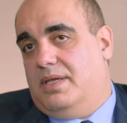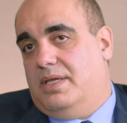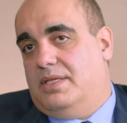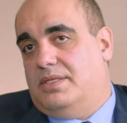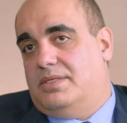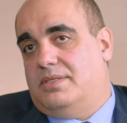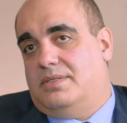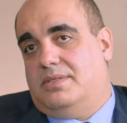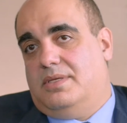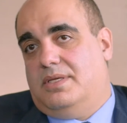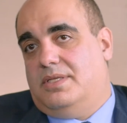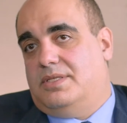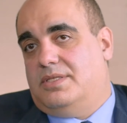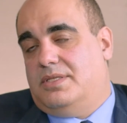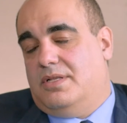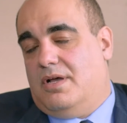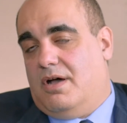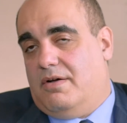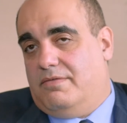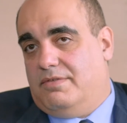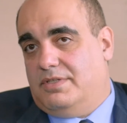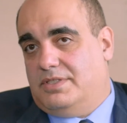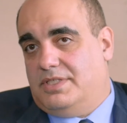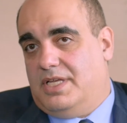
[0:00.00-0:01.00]
It's
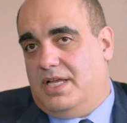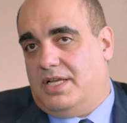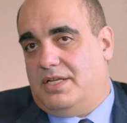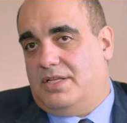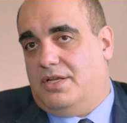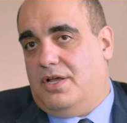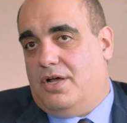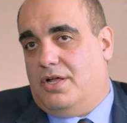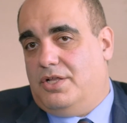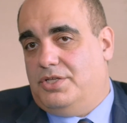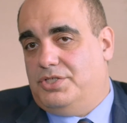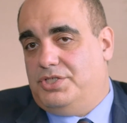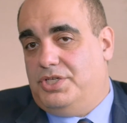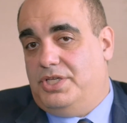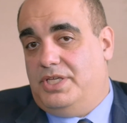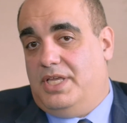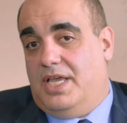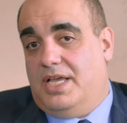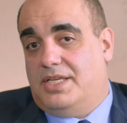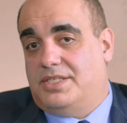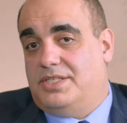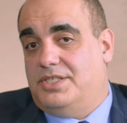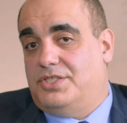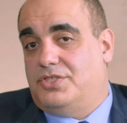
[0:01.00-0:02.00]
novel technology.
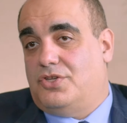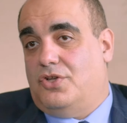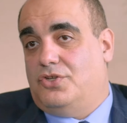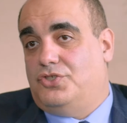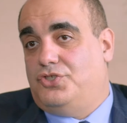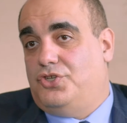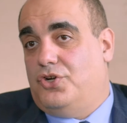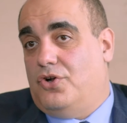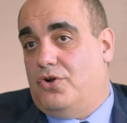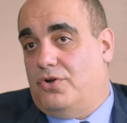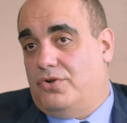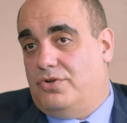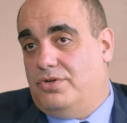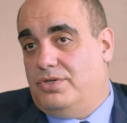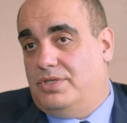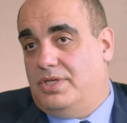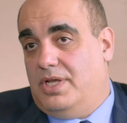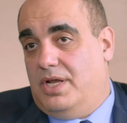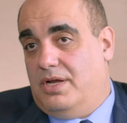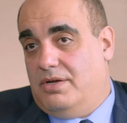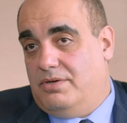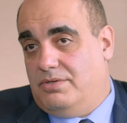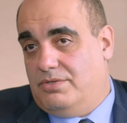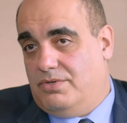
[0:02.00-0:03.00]
Yes, it's uncharted
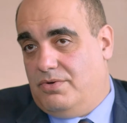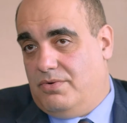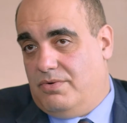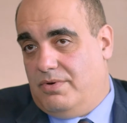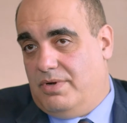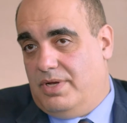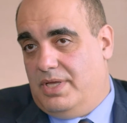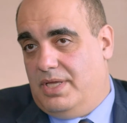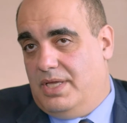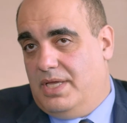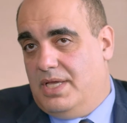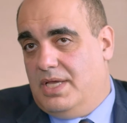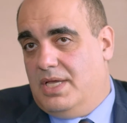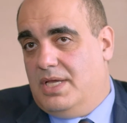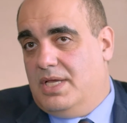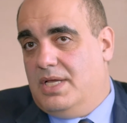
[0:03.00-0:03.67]
territory,